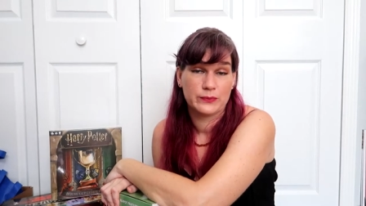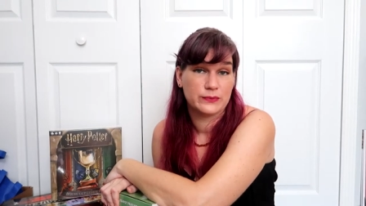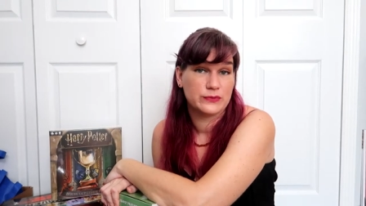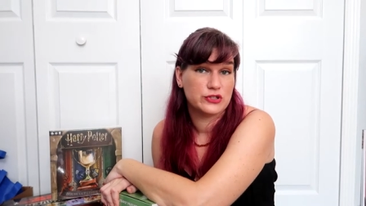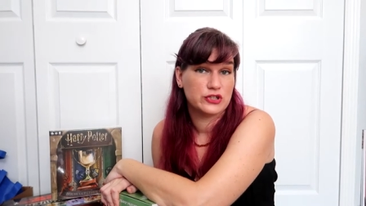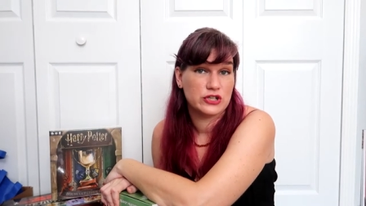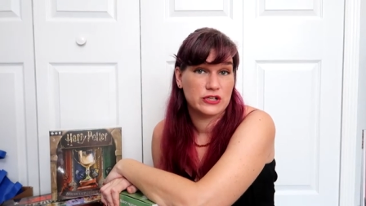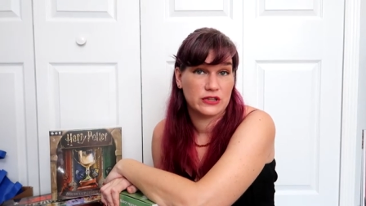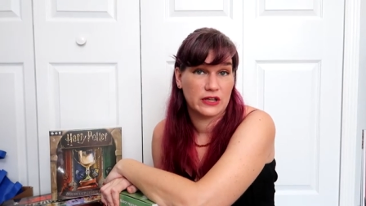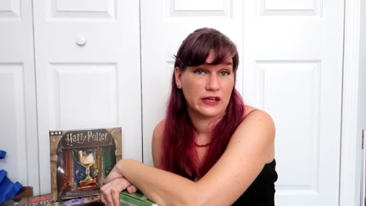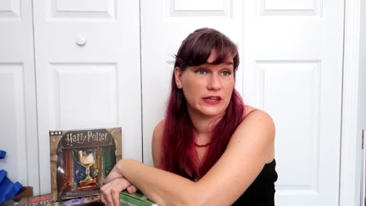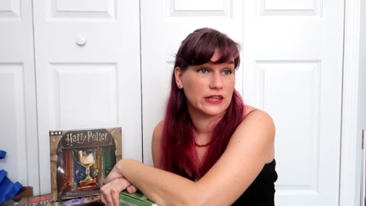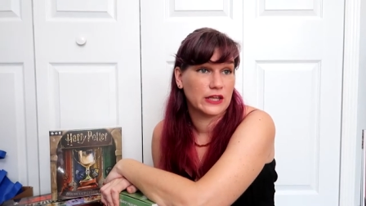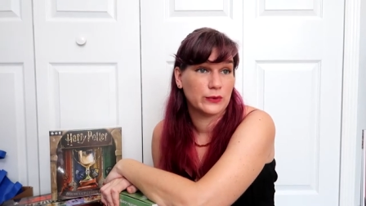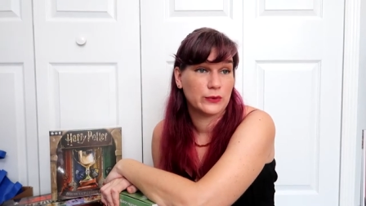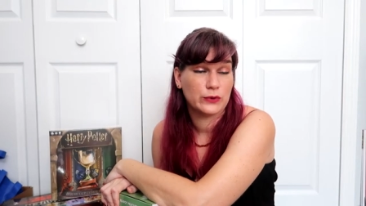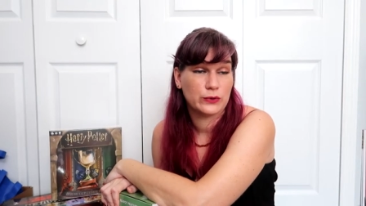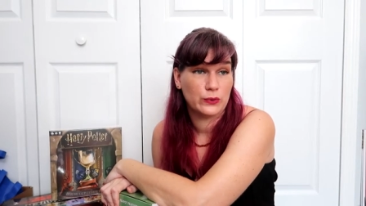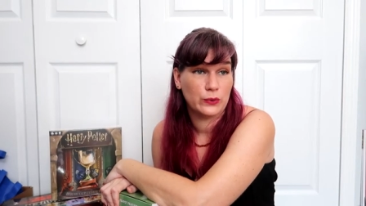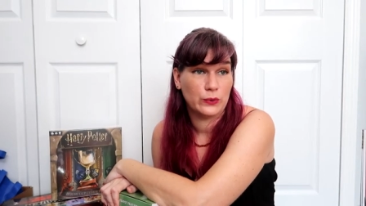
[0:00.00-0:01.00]
She thought they
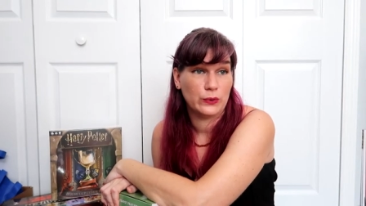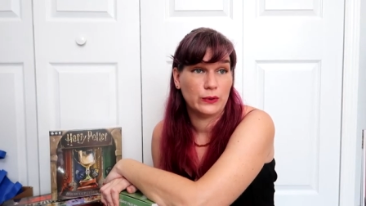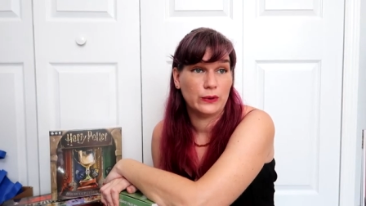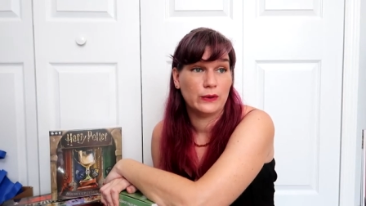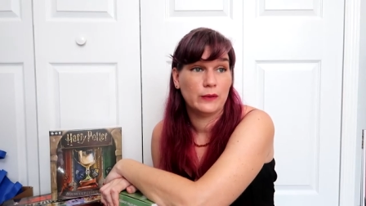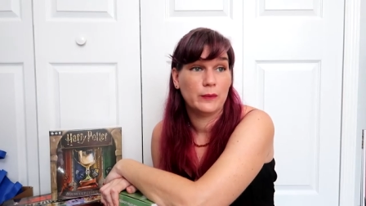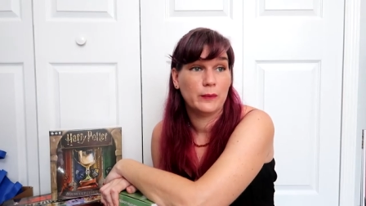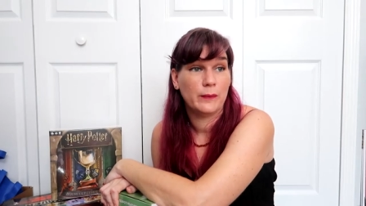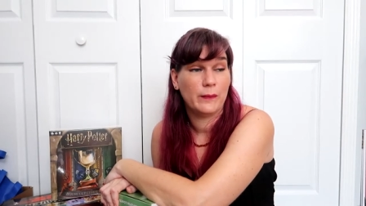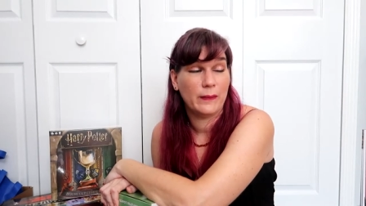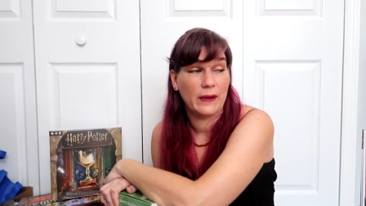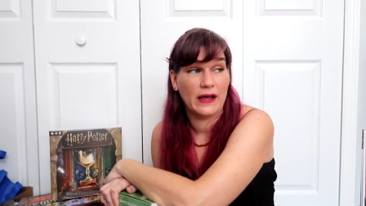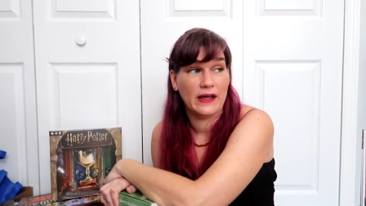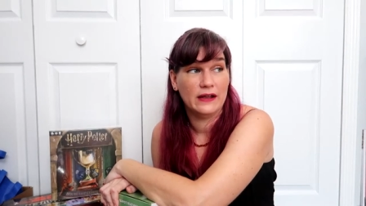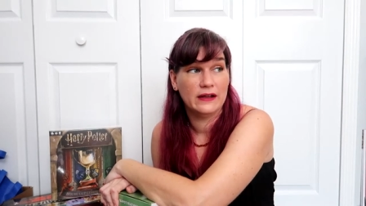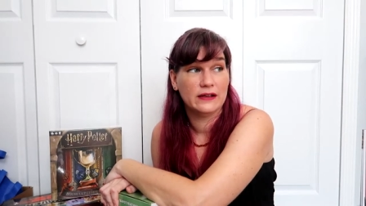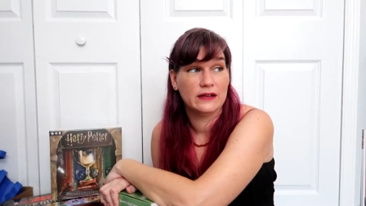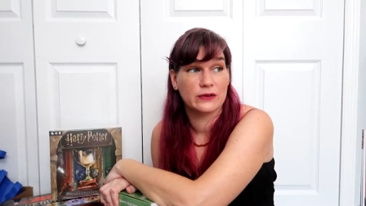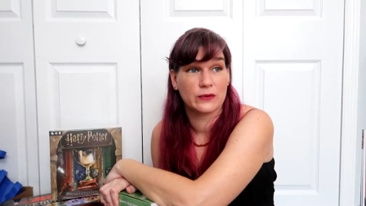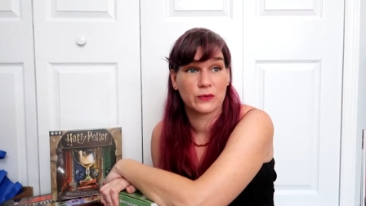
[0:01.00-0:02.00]
were cool,
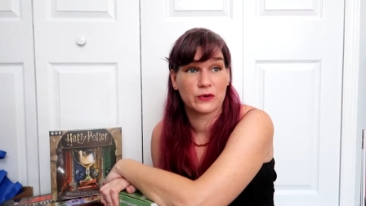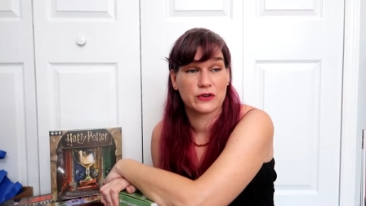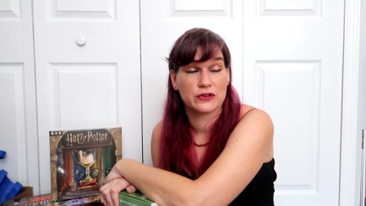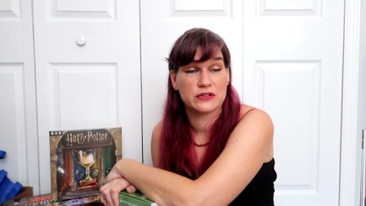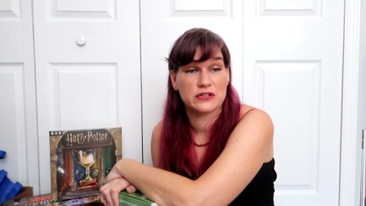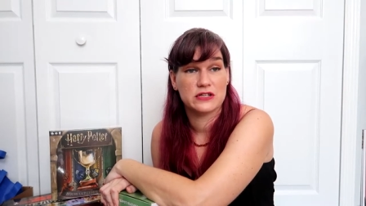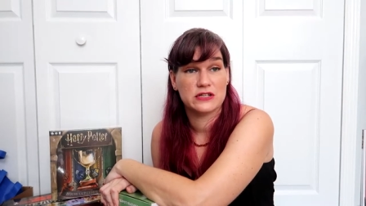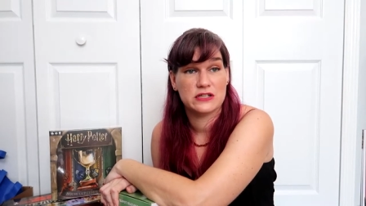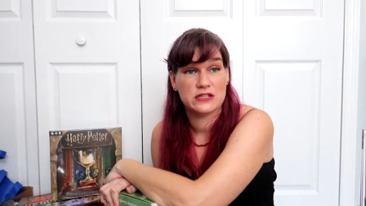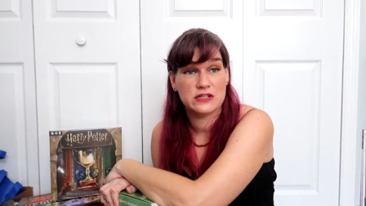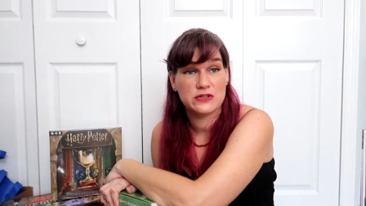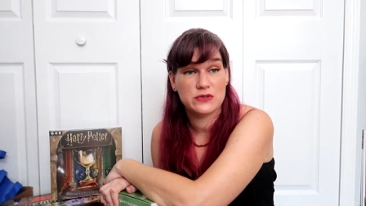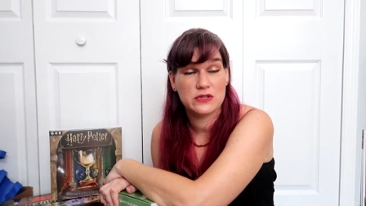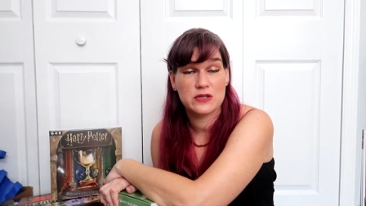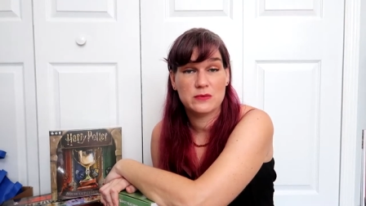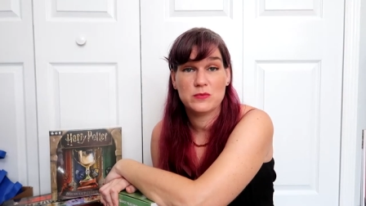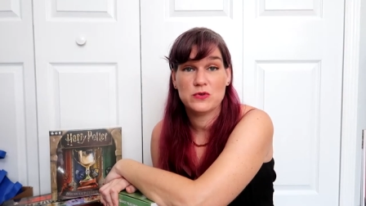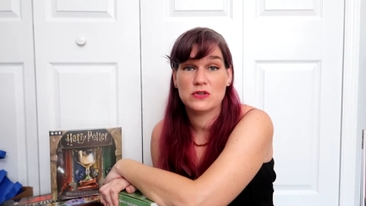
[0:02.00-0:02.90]
but in order to do them,